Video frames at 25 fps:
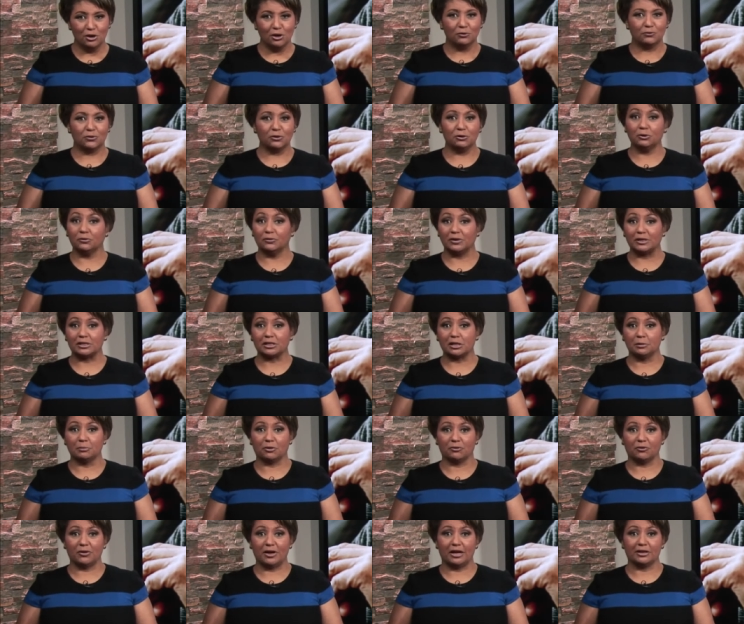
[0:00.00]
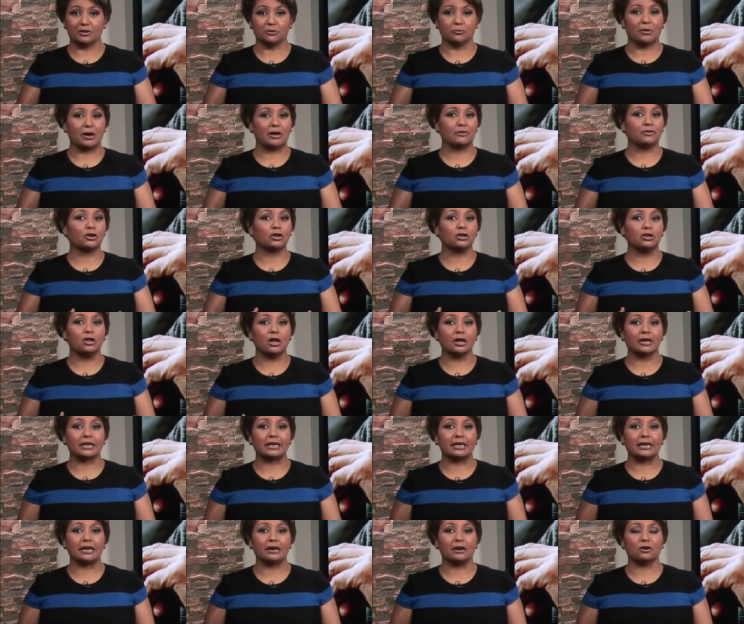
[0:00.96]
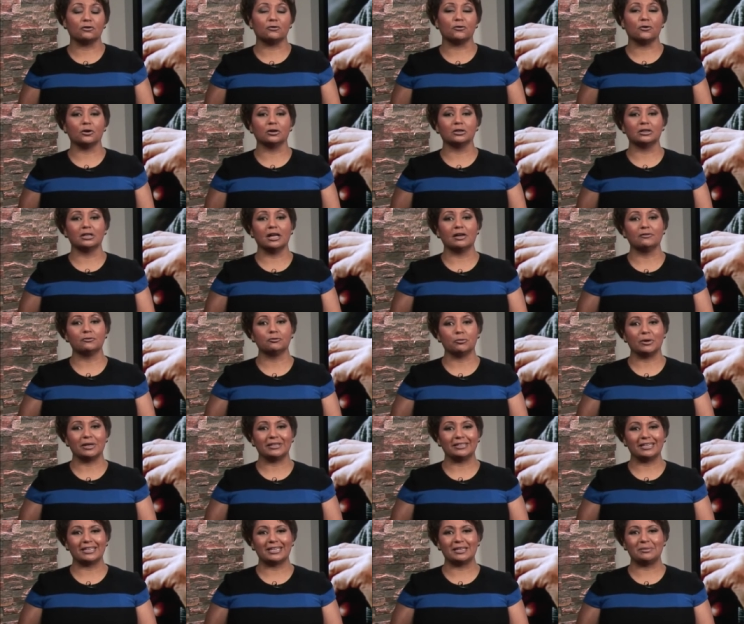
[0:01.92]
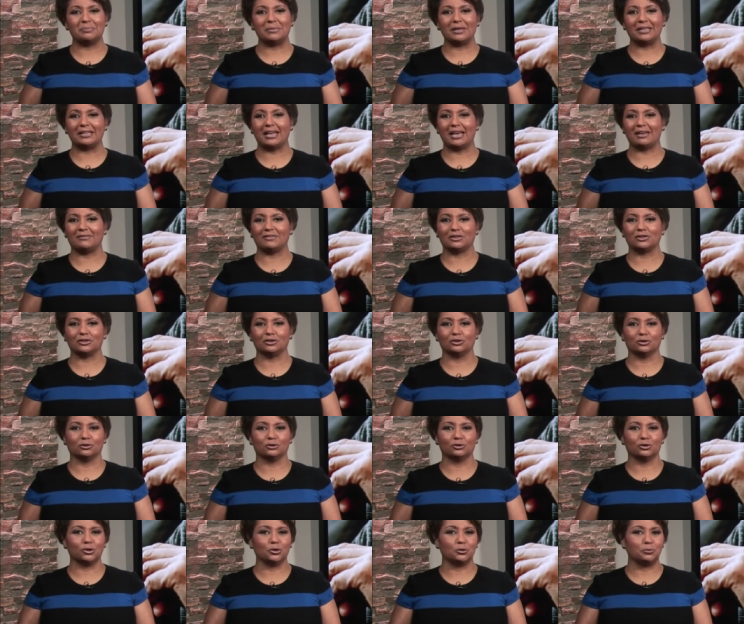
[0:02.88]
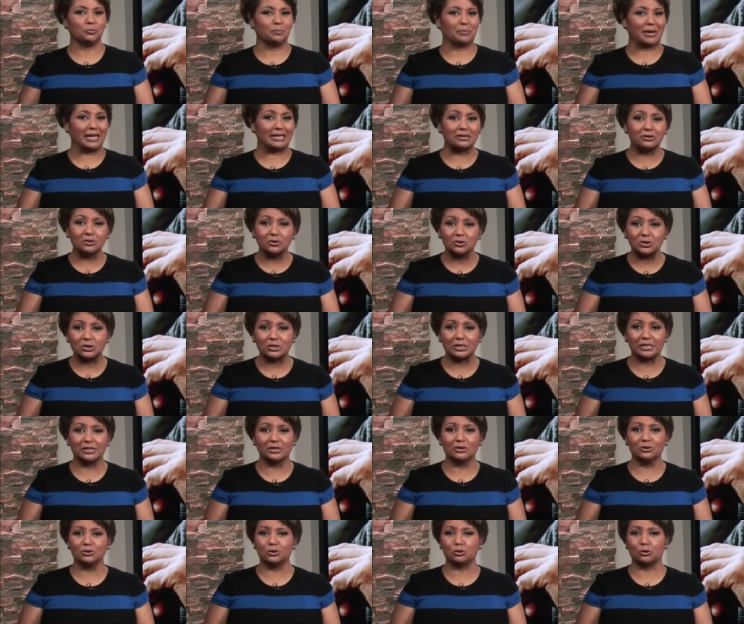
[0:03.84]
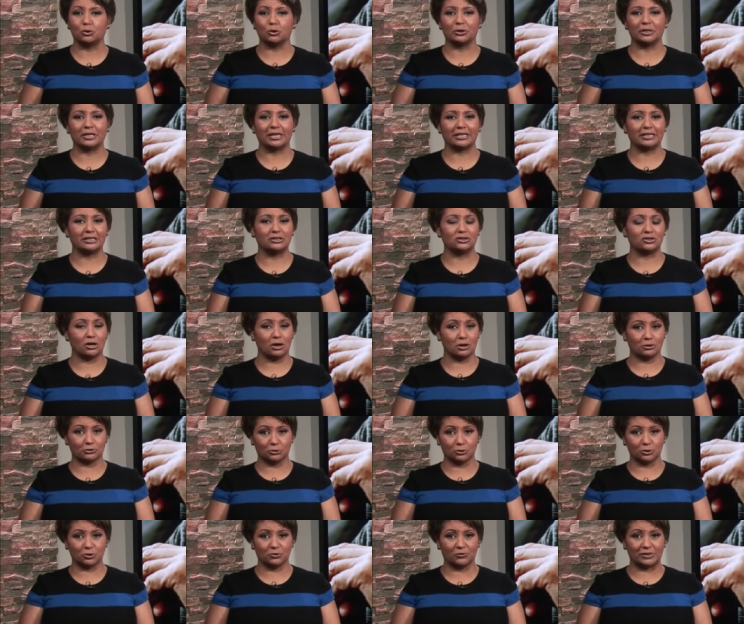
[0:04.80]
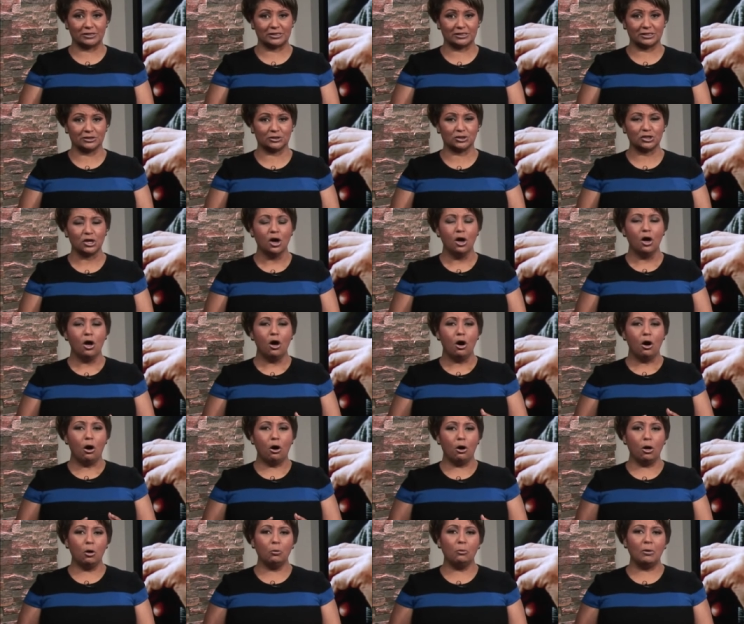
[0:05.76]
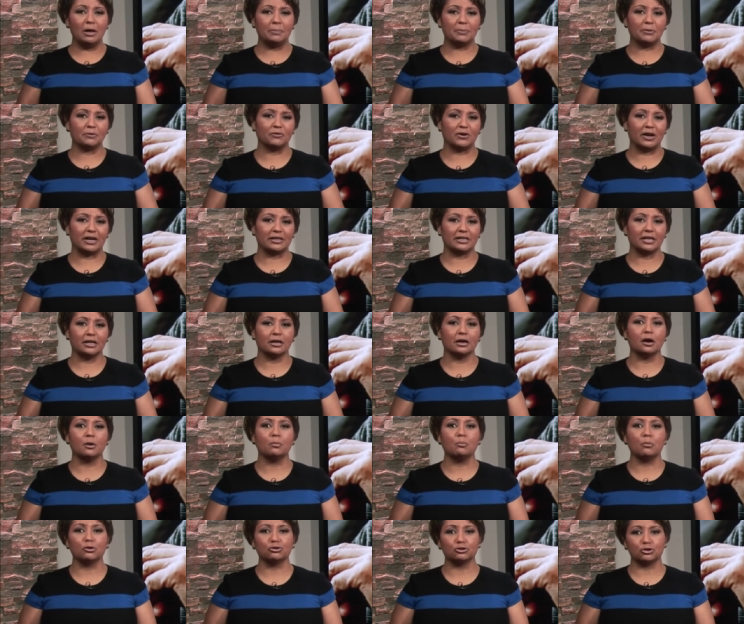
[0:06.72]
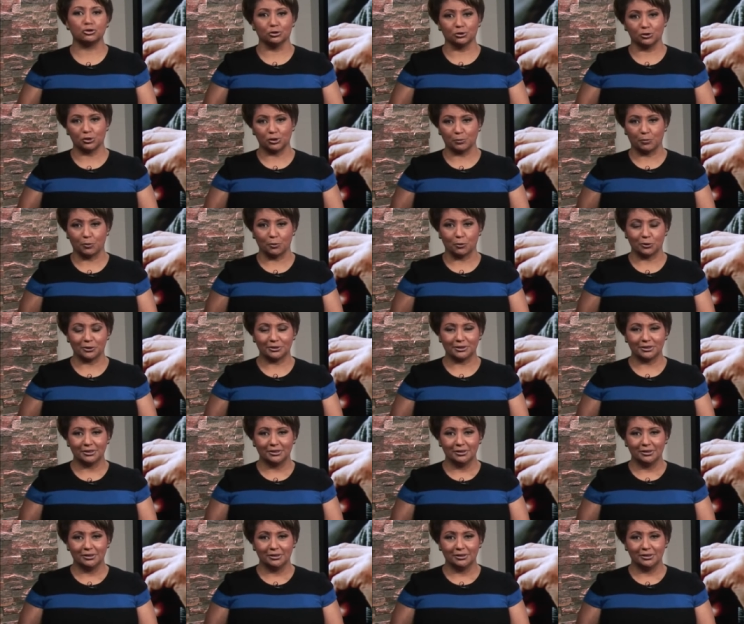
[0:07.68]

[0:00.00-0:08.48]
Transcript: Few of us can provide around-the-clock care for a loved one. It can mean having to learn new medical skills, coordinating doctor's visits, all while providing emotional support.